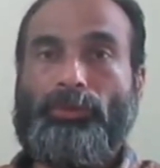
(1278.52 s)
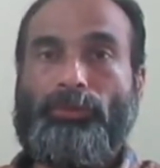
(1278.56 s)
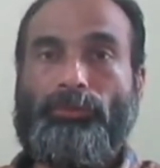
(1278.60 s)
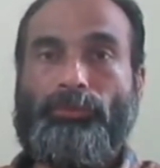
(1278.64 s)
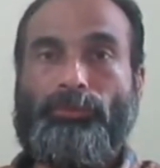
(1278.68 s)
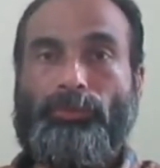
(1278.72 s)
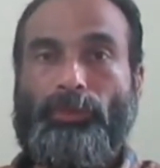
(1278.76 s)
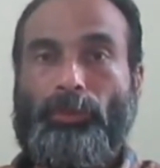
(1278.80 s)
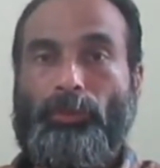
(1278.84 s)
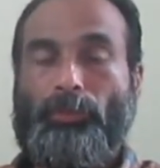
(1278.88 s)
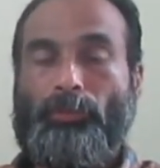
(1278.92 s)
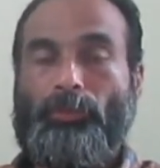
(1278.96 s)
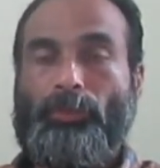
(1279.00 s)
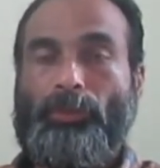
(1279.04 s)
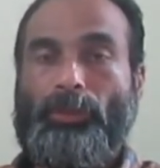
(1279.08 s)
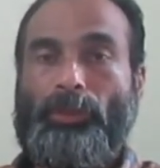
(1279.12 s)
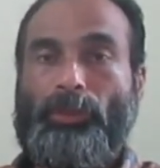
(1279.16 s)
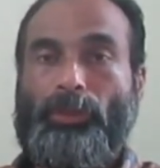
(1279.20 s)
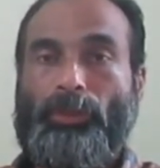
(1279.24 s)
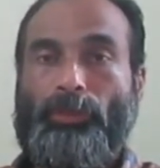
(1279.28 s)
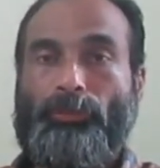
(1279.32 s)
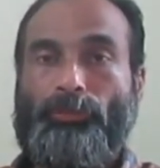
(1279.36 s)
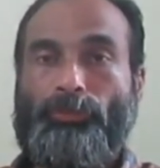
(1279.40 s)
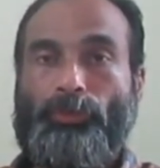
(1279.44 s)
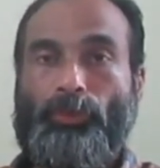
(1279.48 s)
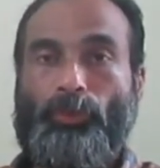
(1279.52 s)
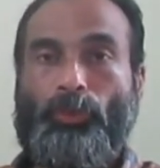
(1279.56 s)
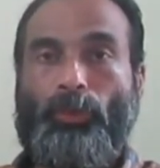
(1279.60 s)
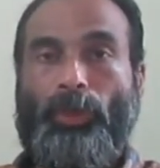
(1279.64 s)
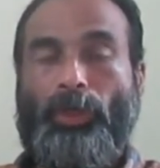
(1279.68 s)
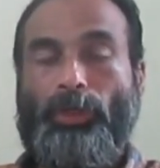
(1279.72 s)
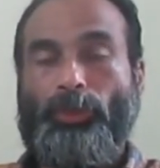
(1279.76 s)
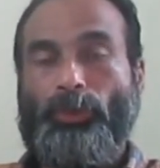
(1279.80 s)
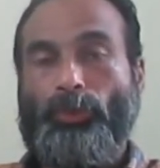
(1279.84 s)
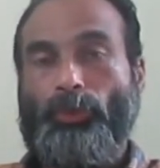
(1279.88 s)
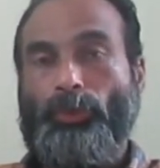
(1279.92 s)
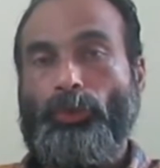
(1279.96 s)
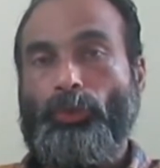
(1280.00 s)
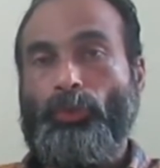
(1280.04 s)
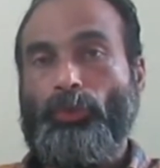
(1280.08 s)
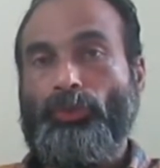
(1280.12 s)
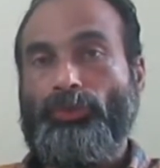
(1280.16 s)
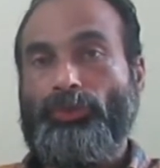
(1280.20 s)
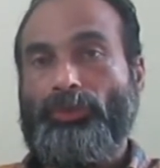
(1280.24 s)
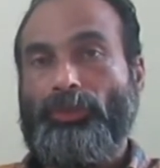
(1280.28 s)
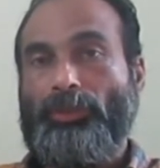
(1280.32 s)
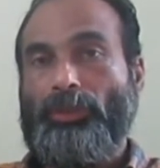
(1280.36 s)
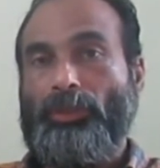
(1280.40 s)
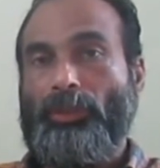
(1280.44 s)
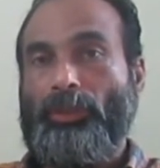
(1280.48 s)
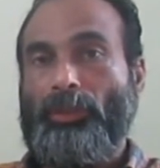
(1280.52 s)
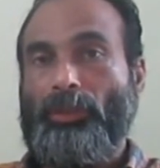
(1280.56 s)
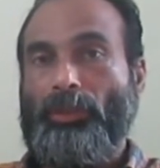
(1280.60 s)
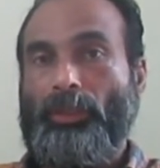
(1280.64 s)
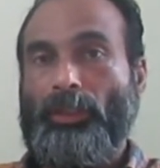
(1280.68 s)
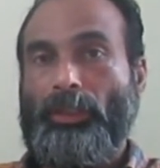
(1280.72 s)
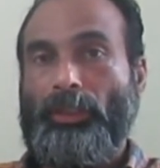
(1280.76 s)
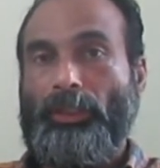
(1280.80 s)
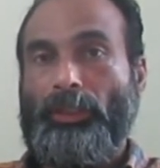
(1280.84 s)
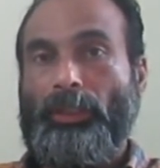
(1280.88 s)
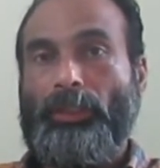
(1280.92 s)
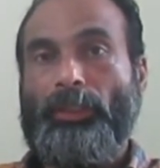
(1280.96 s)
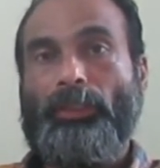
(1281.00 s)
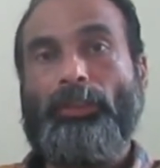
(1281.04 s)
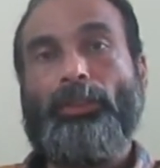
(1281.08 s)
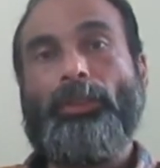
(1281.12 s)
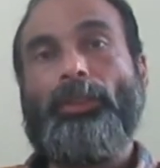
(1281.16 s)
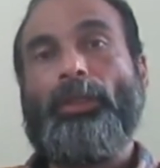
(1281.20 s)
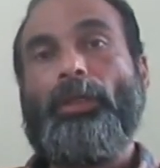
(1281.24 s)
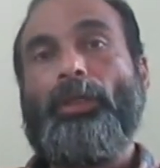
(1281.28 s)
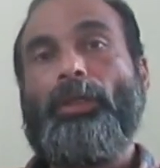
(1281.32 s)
From if you want to use the array